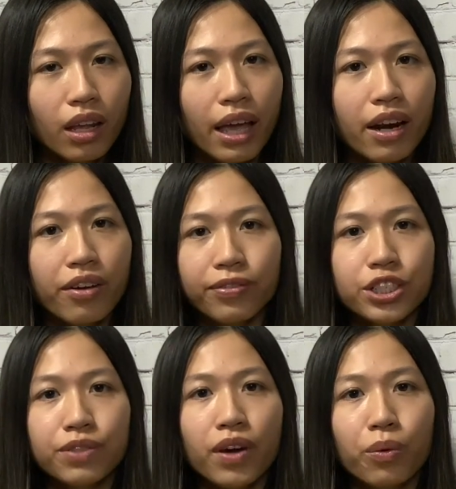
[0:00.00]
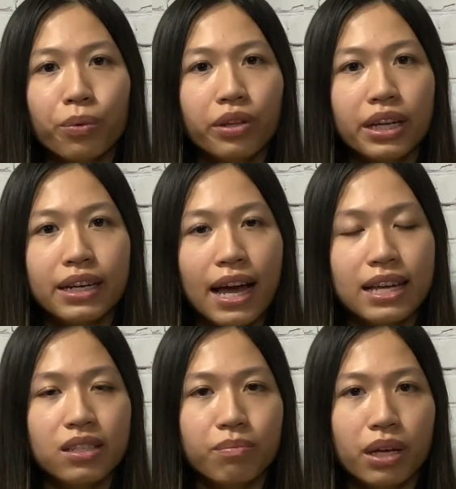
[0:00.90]
and it just felt really
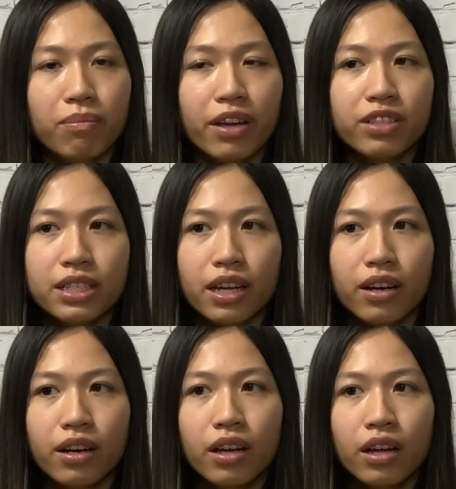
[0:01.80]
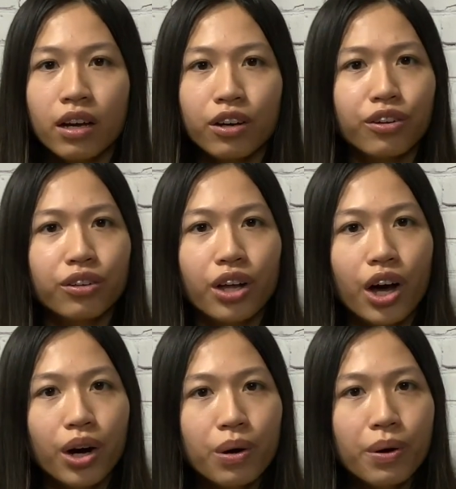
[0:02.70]
nice and made my skin
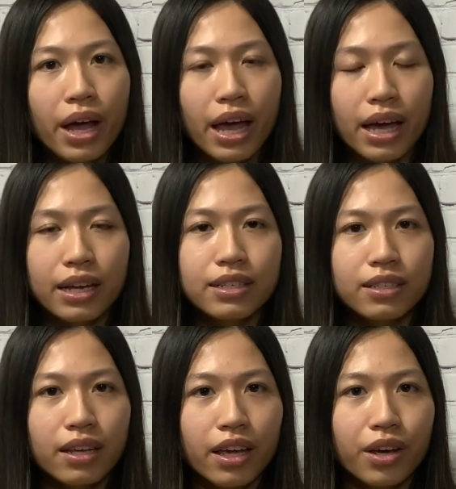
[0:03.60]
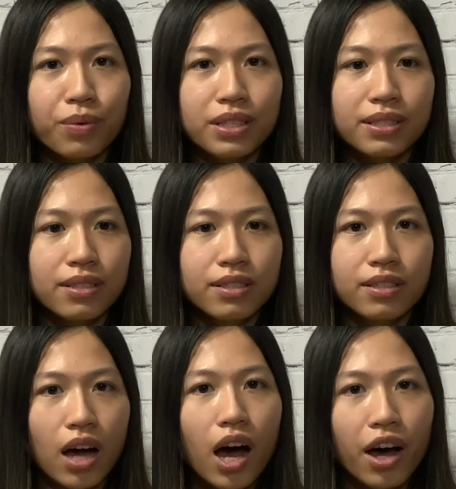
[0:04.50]
glow and it was
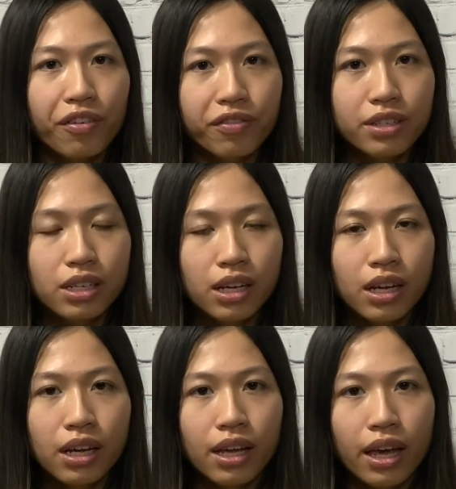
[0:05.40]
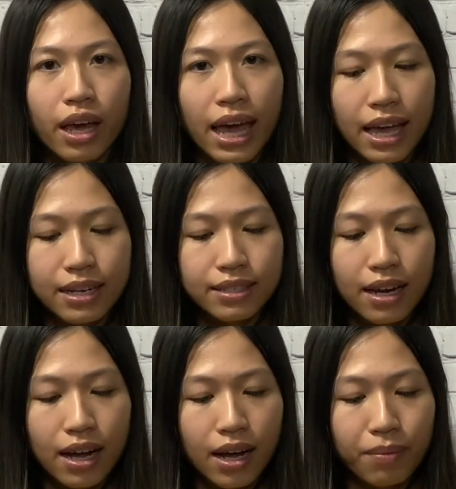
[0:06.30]
soft and
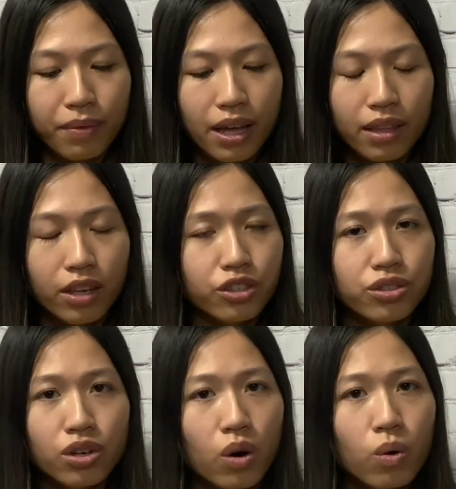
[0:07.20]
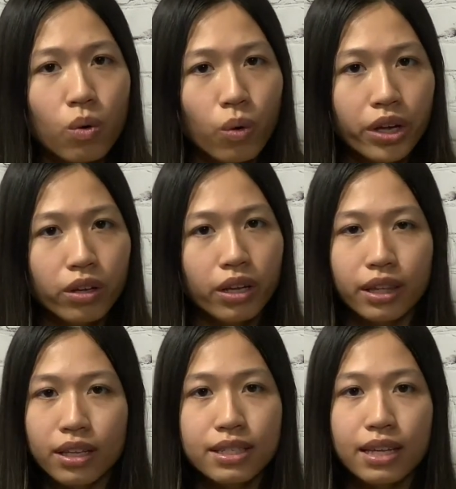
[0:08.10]
um, there's no oil
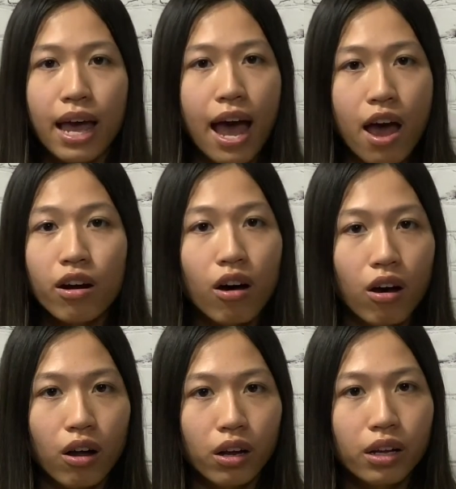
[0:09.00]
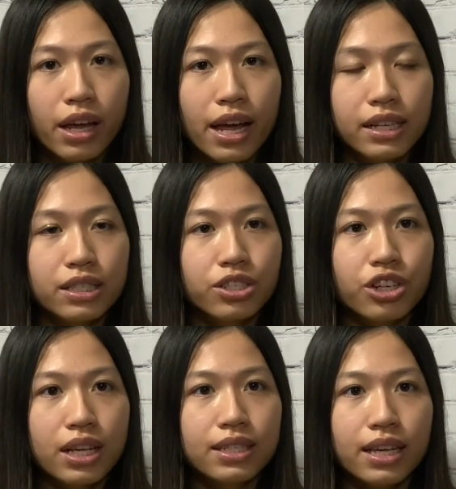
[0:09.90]
in this at all. It's
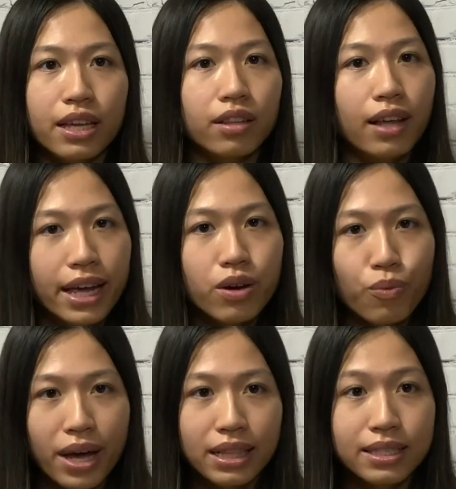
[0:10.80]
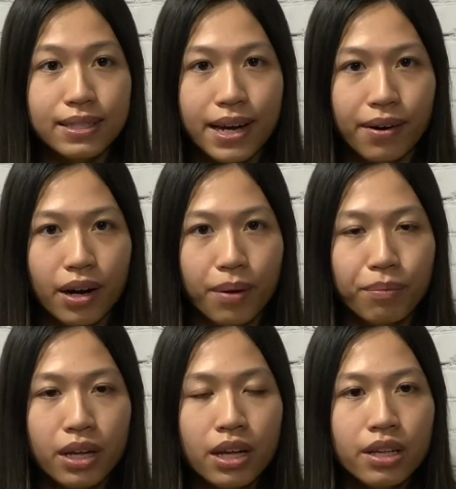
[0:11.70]
just a lightweight
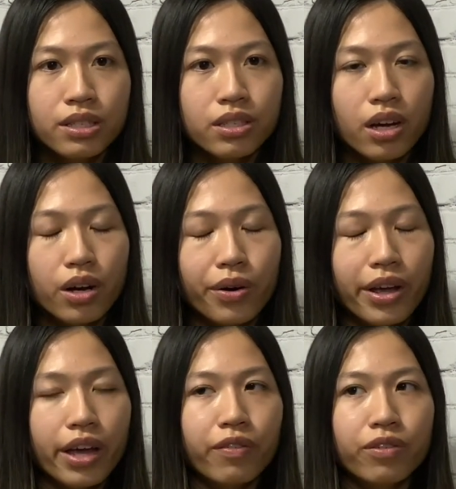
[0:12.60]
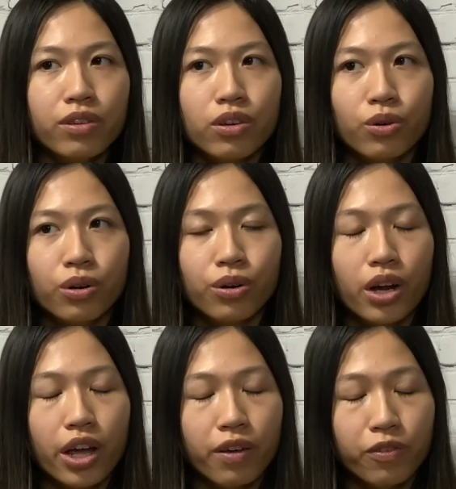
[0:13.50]
serum. So if you
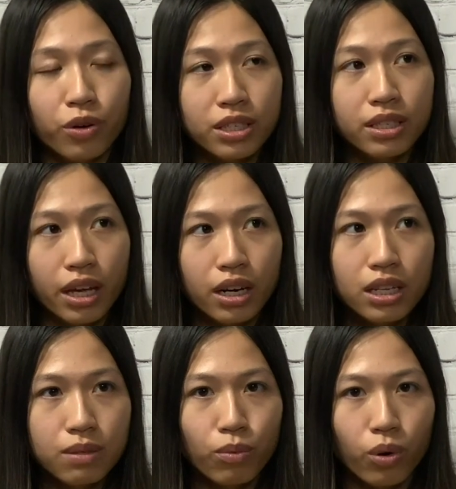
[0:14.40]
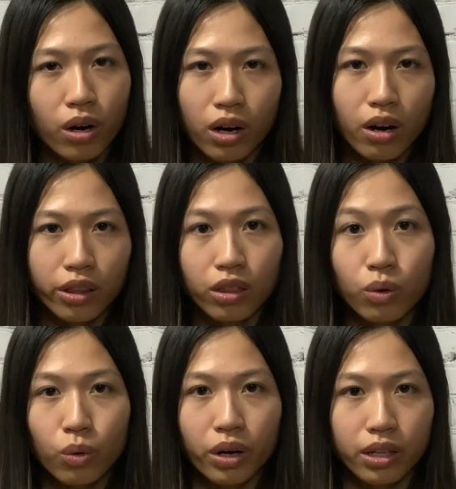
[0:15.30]
if your skin is more on the
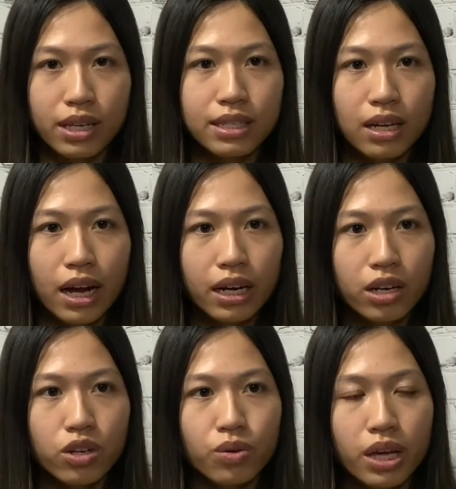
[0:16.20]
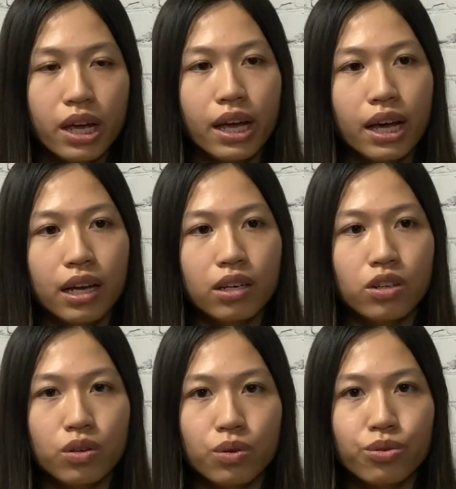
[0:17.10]
oily side and you can't
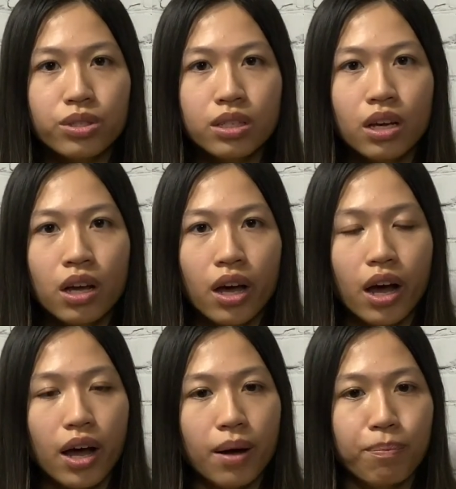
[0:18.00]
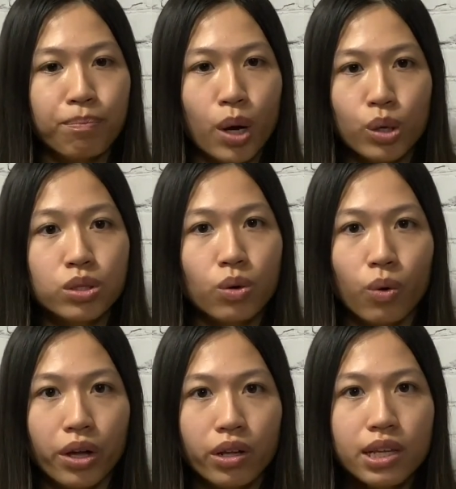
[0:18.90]
use um, most
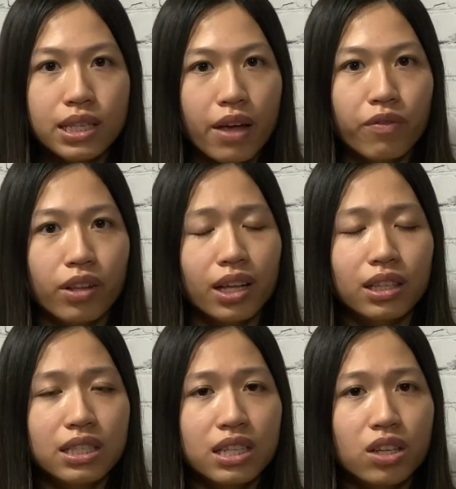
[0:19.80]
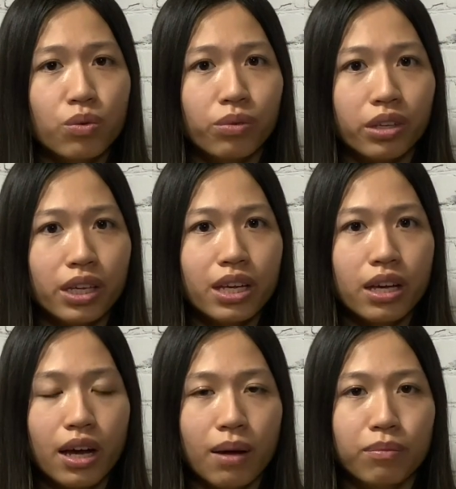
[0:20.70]
oils, I feel like this is a really
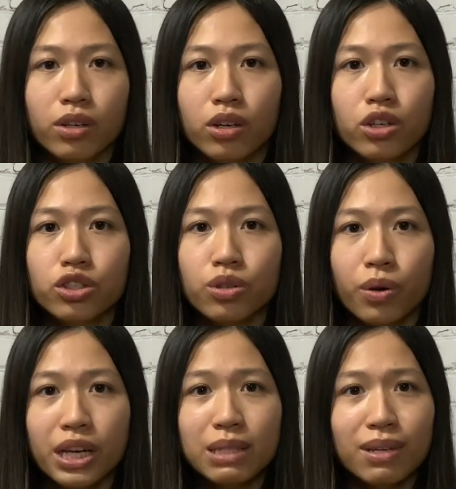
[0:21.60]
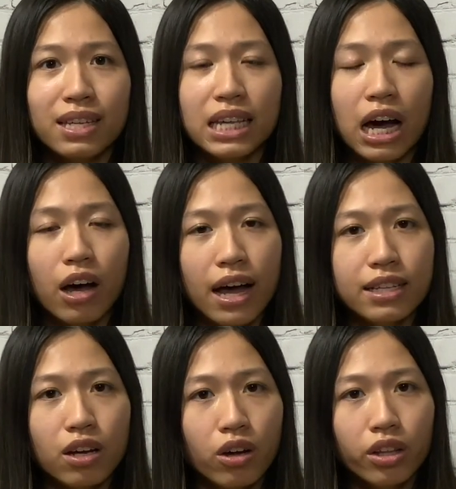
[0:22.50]
um, good choice because it has
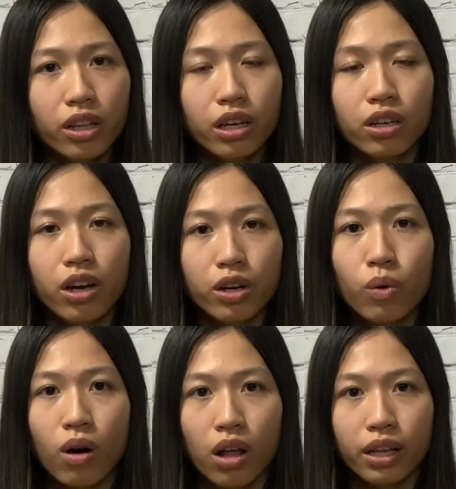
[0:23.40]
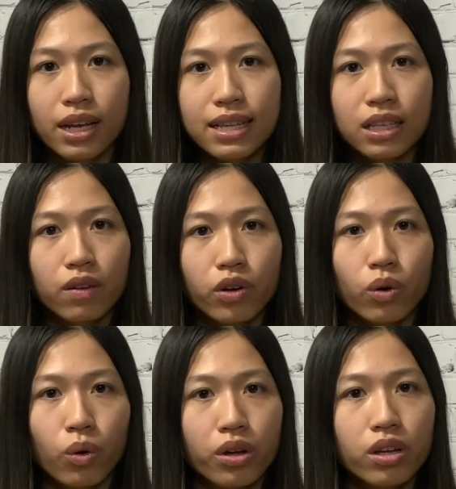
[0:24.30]
all the good qualities of an
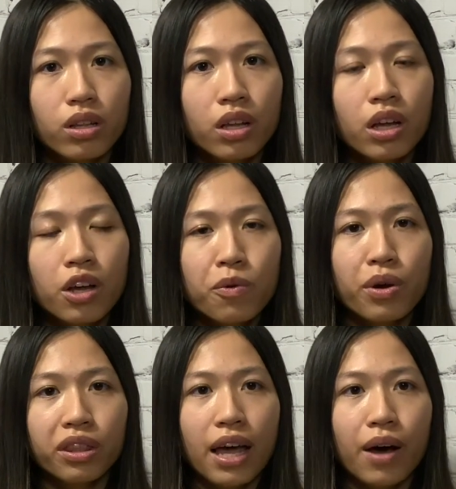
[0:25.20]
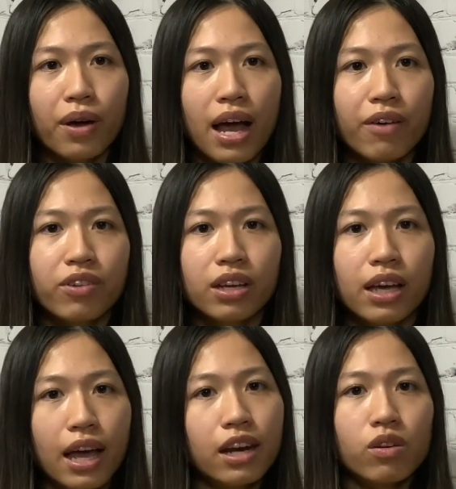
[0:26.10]
oil without having
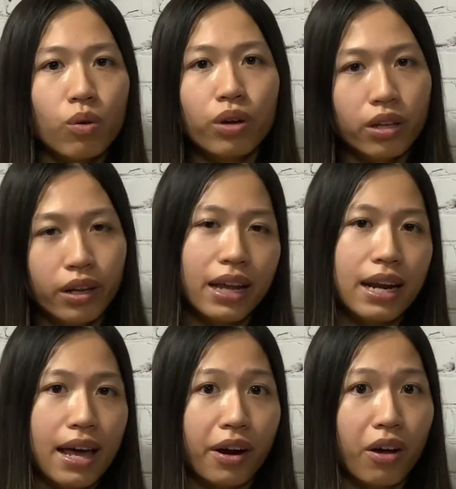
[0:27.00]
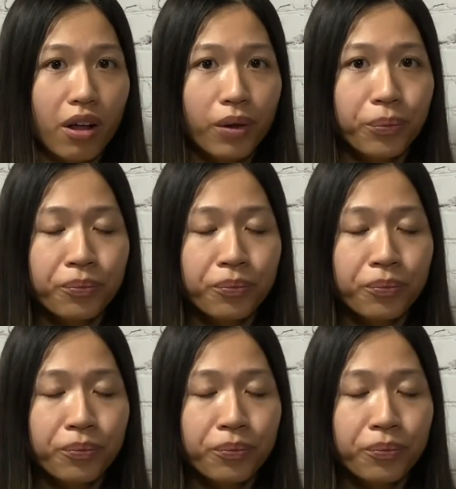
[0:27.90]
any oil in it at all.